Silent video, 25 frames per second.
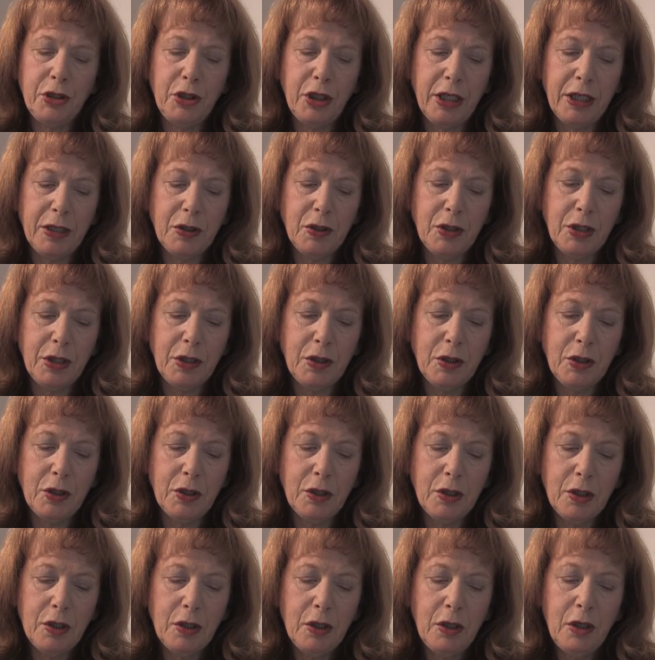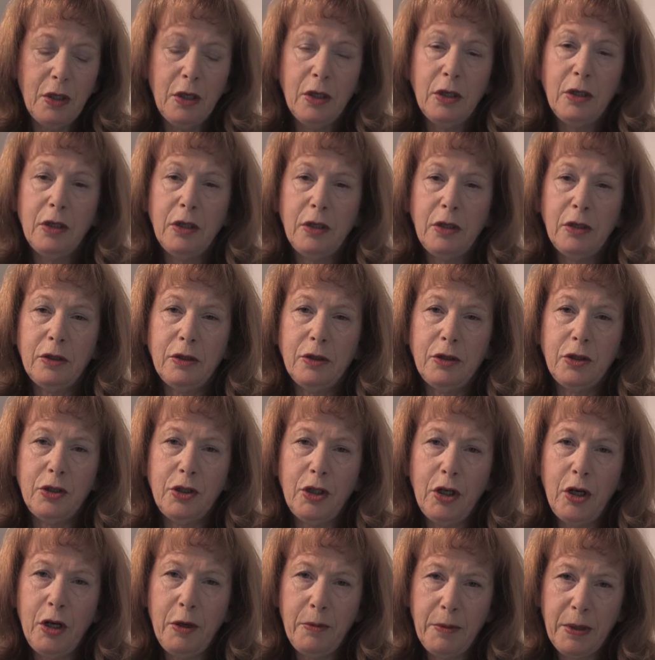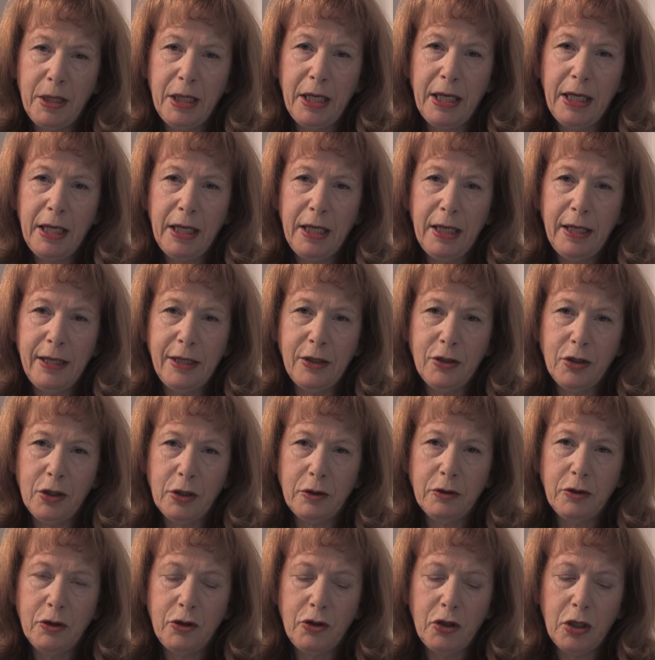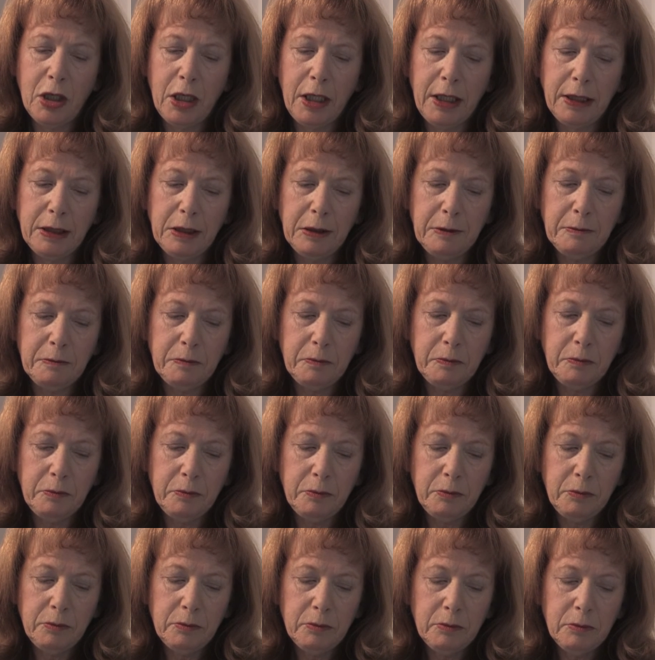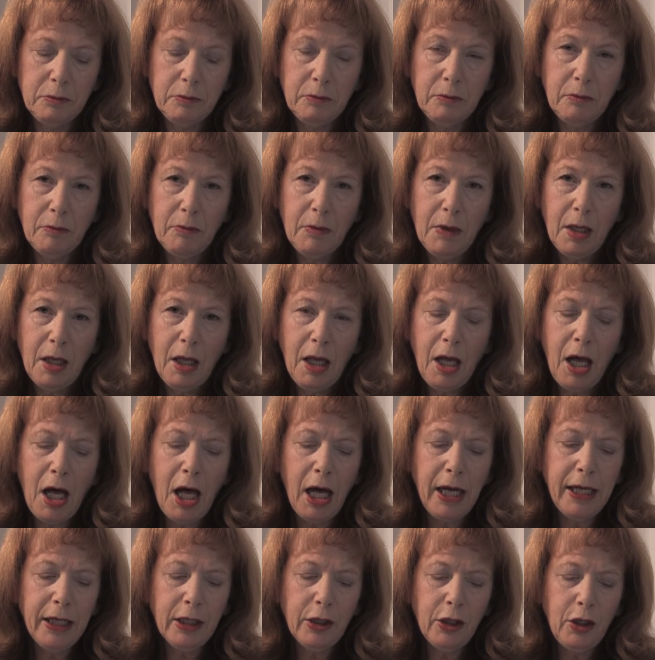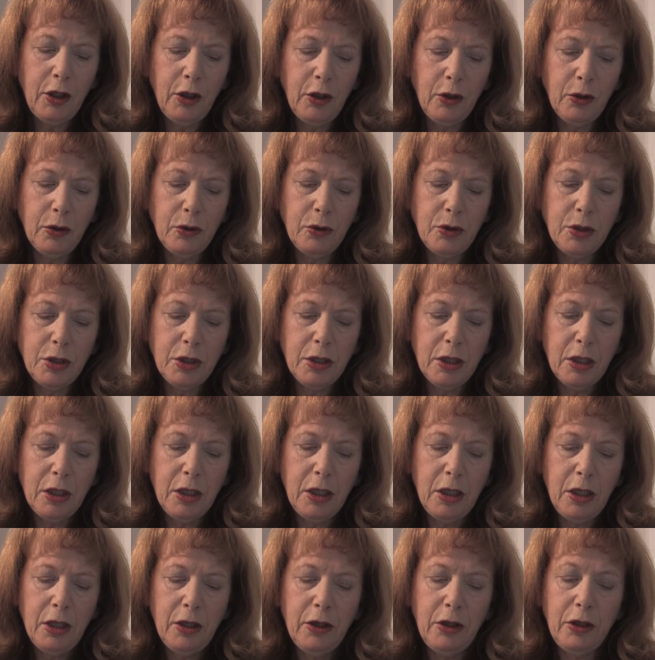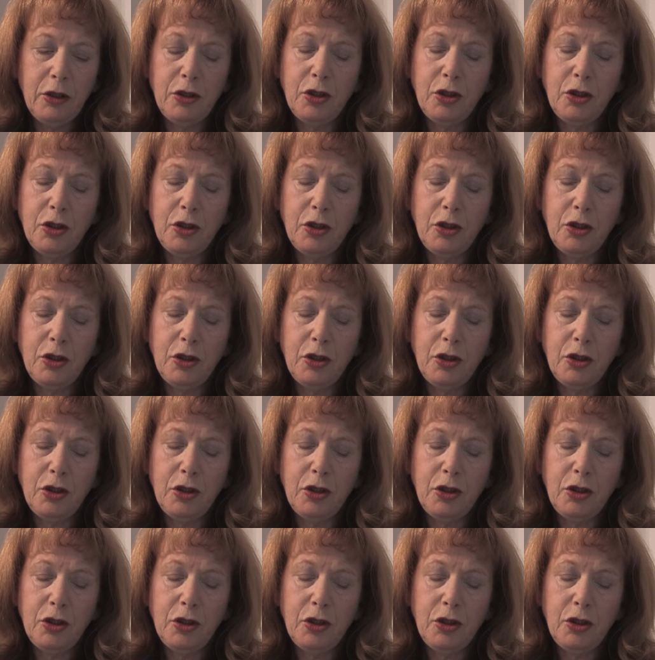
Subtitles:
justice, Germany is on trial. I accuse the